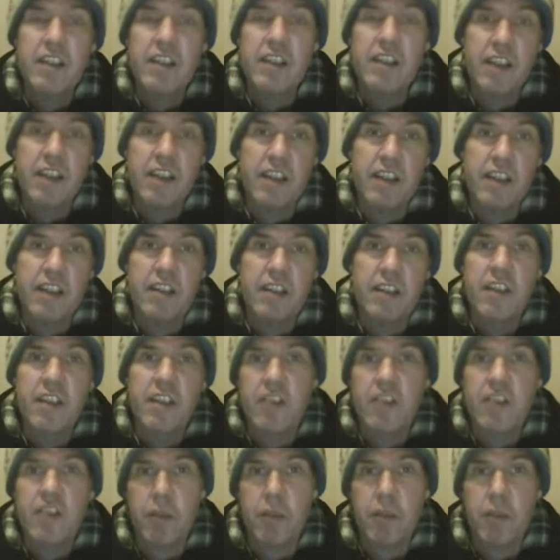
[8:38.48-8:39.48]
than
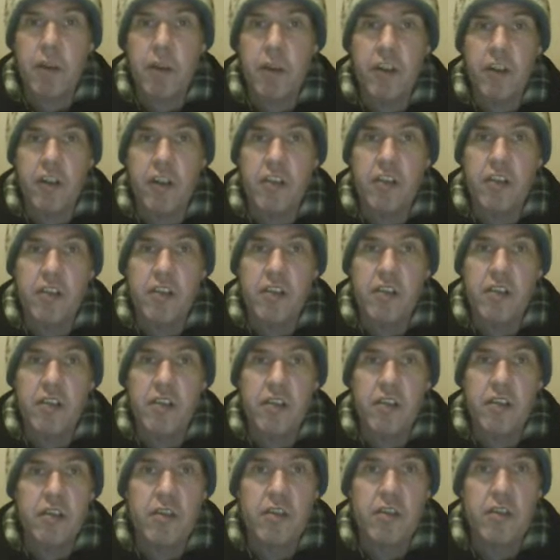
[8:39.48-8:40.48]
some guy
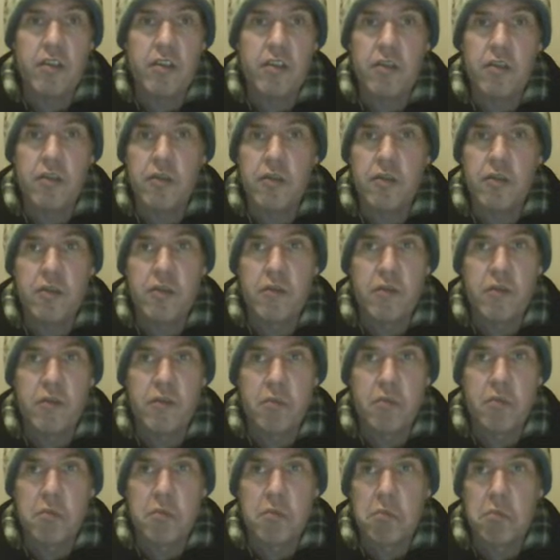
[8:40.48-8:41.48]
whose